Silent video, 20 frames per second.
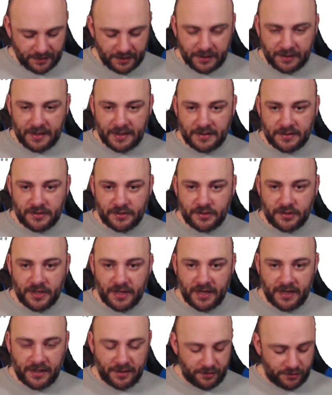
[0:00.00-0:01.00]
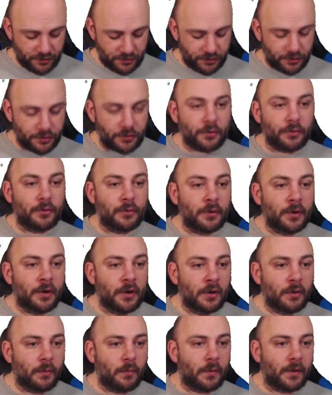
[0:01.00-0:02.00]
gets changed to
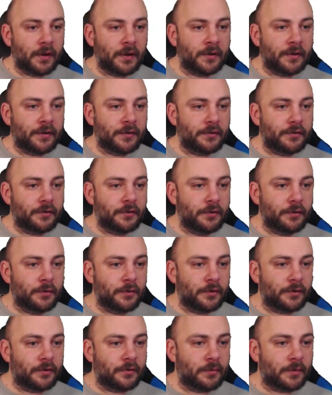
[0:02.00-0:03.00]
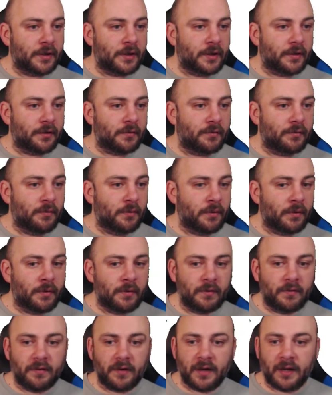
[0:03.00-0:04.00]
1, 2, 3, 4,
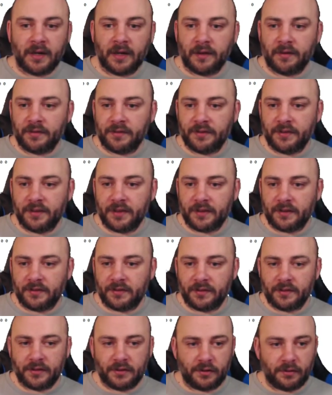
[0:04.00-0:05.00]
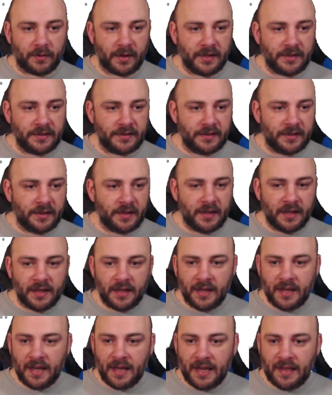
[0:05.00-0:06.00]
5, 6. Great.
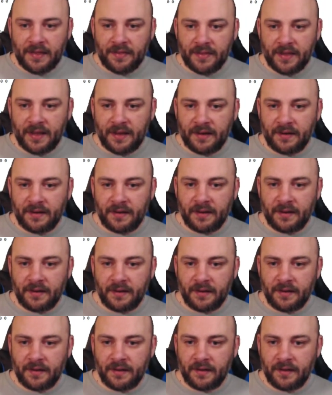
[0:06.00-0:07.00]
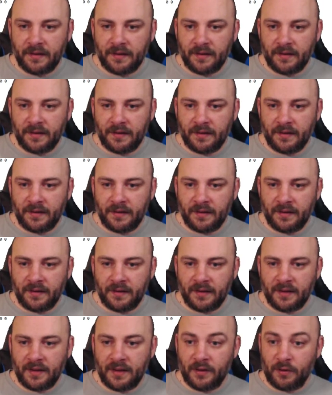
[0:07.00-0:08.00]
And then
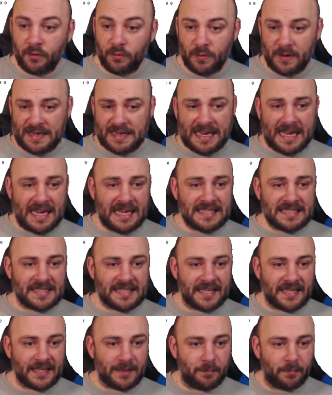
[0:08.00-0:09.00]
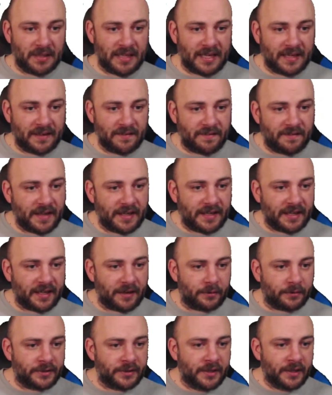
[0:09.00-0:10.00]
9-second black fade
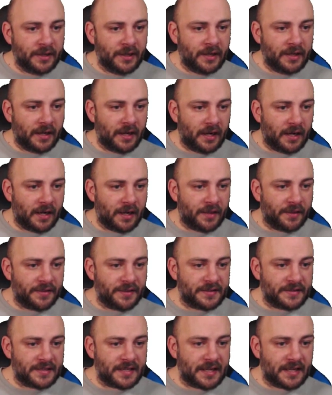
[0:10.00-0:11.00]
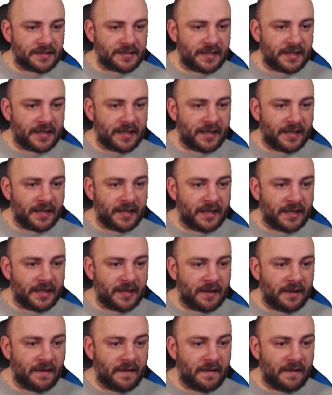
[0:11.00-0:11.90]
out. This has a